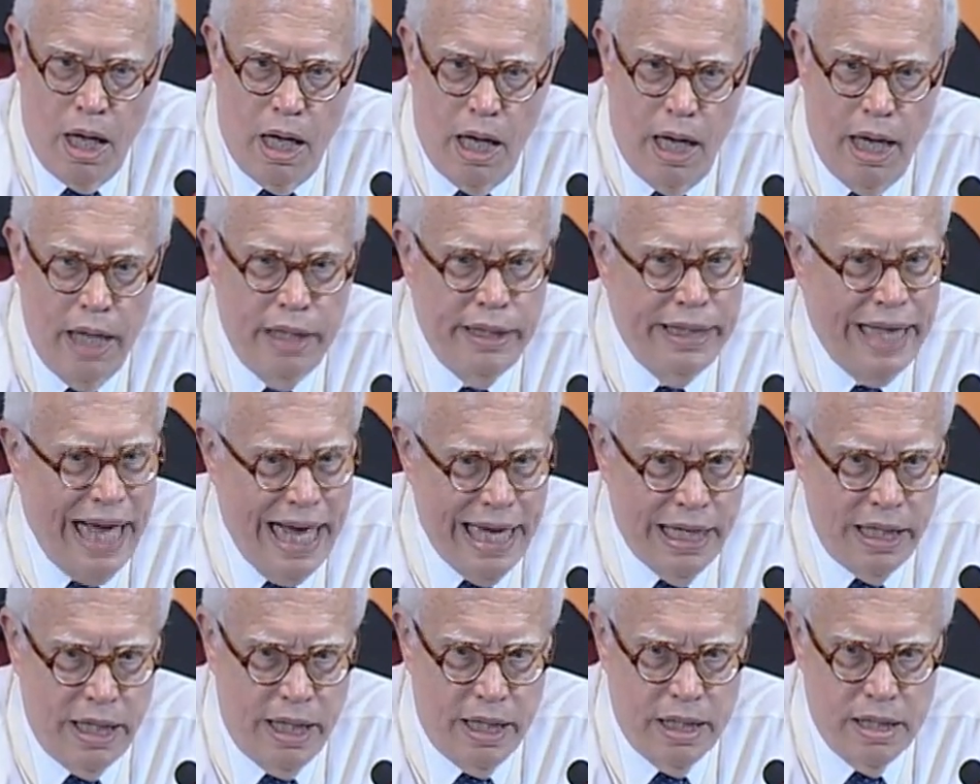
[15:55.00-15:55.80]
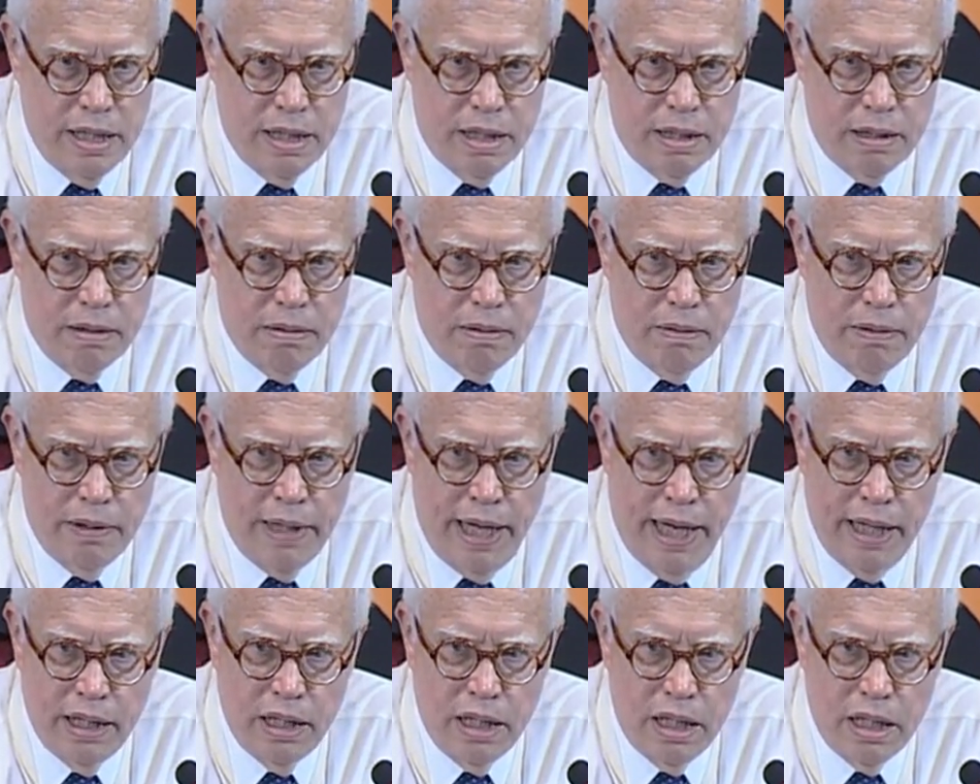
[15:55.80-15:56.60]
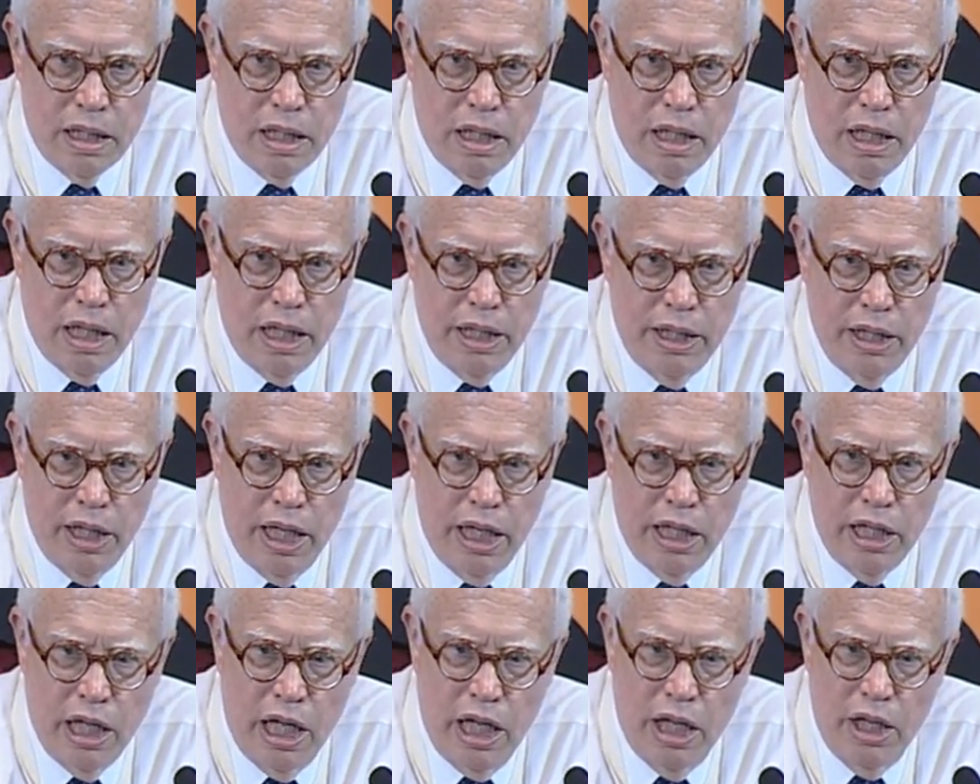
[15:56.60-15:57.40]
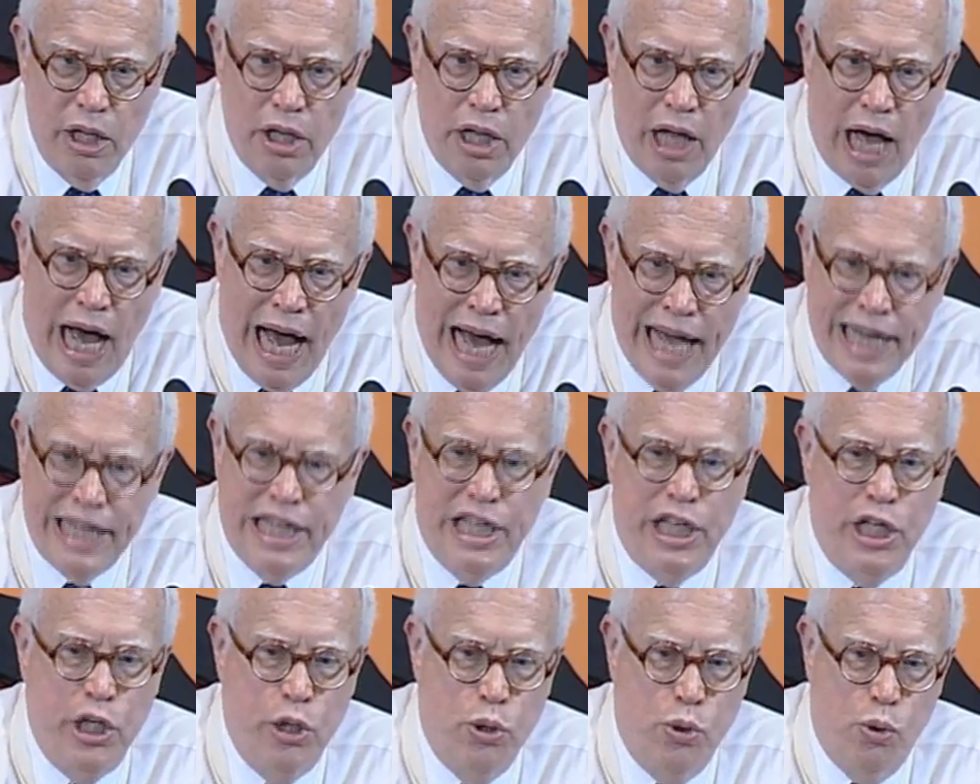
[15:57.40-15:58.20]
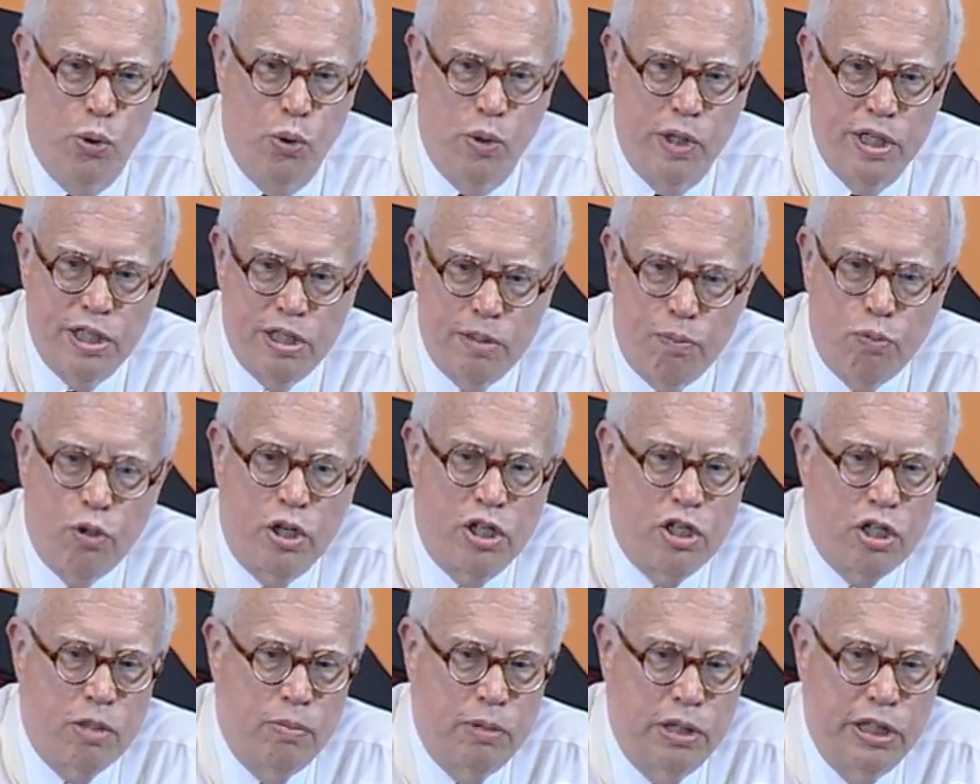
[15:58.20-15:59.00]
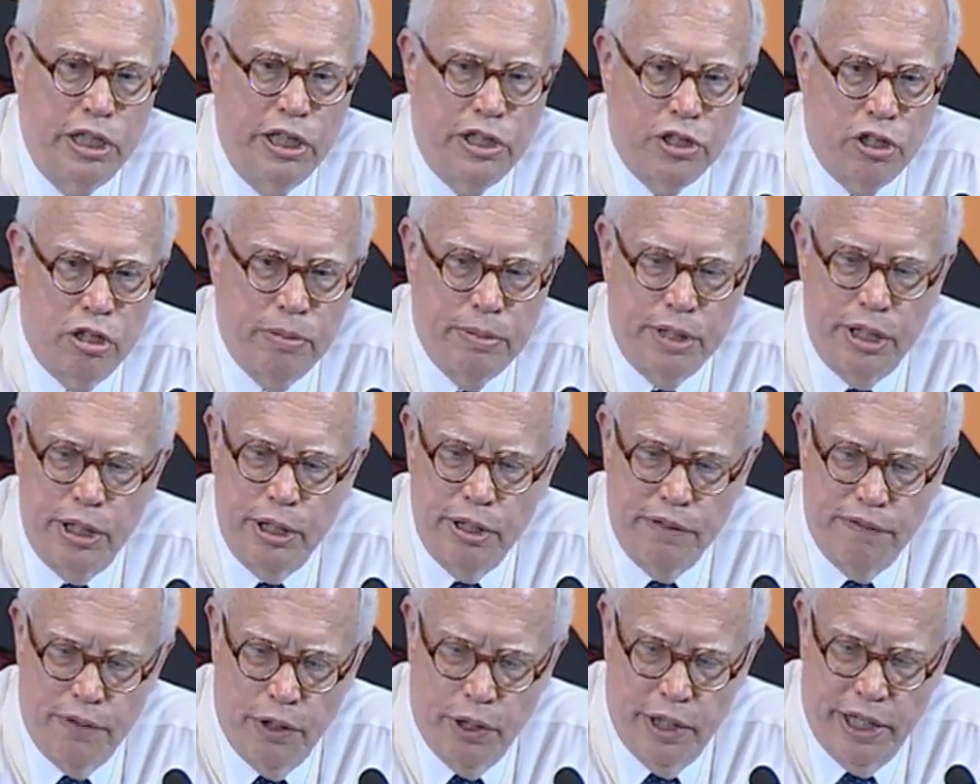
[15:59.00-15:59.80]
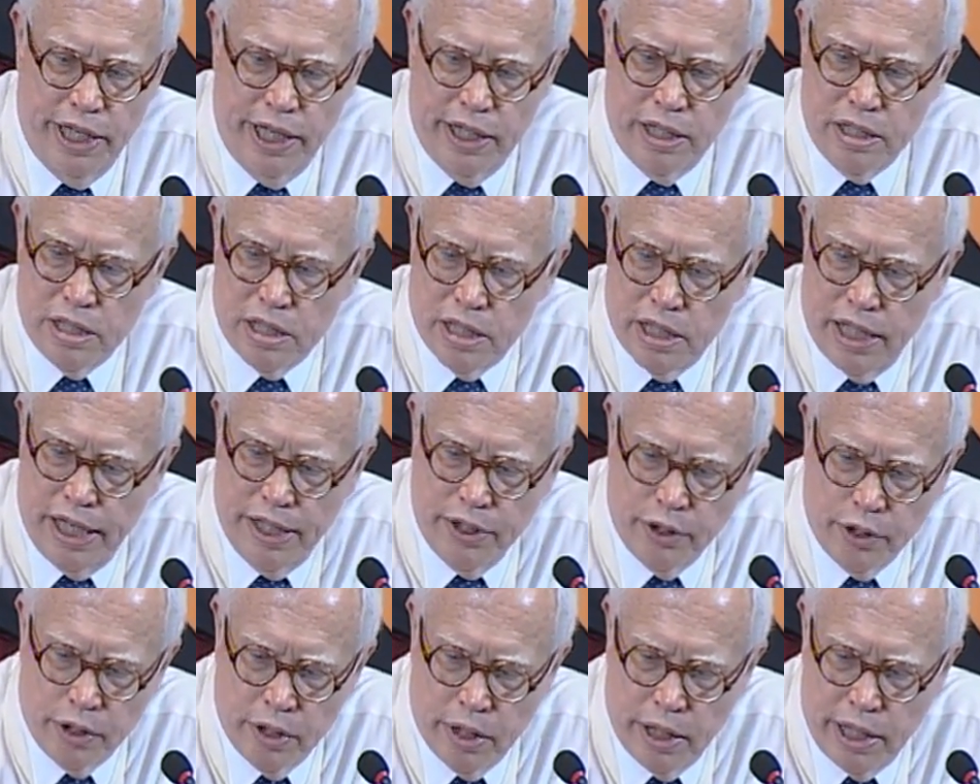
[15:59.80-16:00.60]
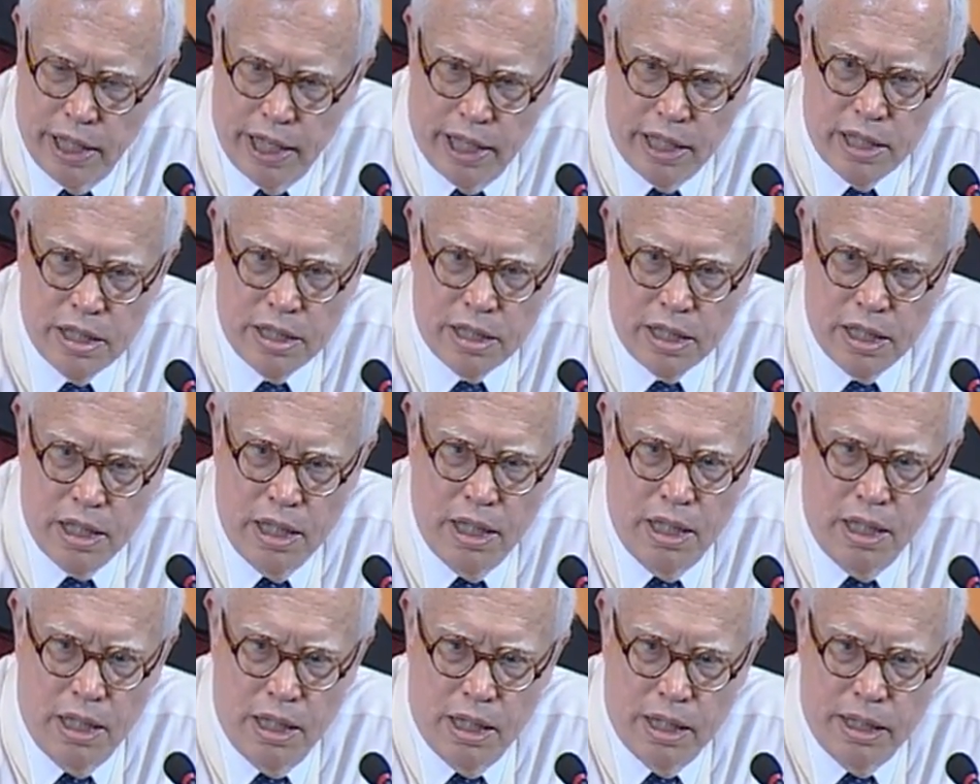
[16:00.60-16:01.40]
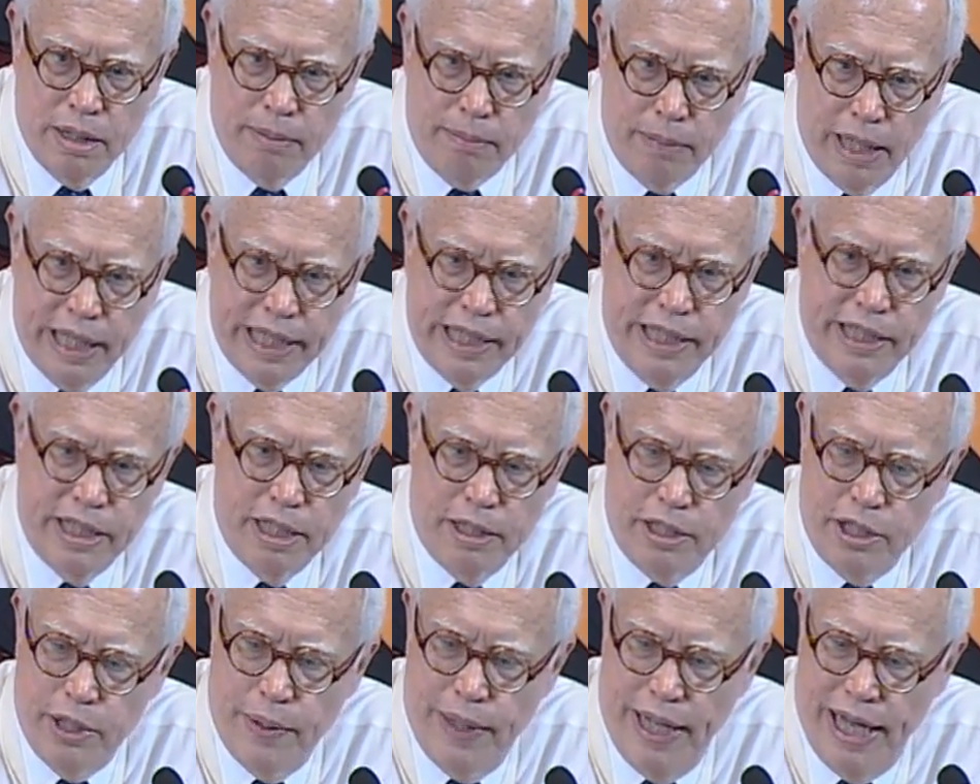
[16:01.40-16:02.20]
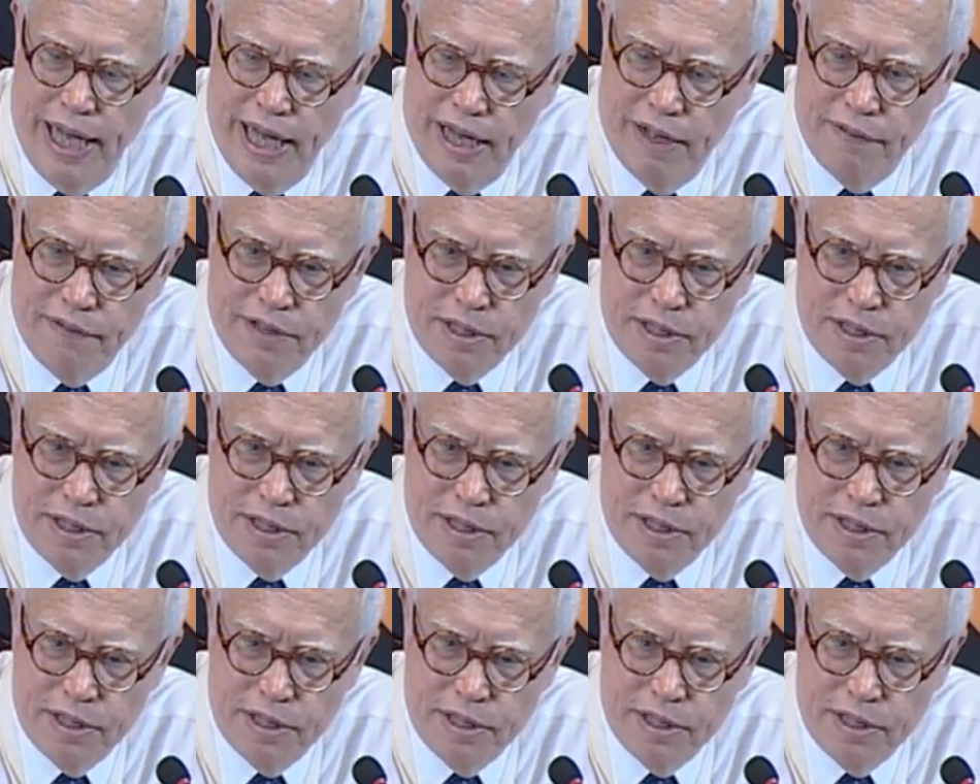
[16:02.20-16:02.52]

And that is that uh, IQ is a principal determinant of earnings. And earnings, the money that you have,